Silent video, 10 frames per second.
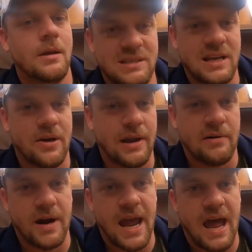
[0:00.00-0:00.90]
See how they
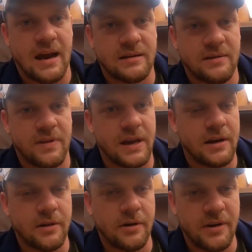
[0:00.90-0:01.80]
react. If they get
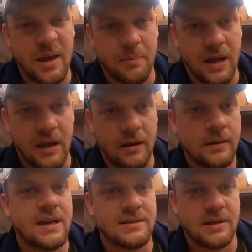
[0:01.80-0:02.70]
a little nippy,
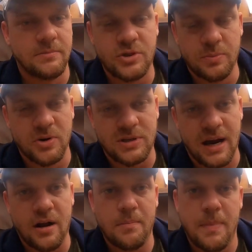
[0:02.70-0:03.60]
they seem super
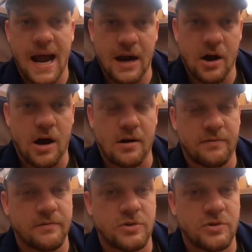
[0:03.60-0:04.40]
scared, back off.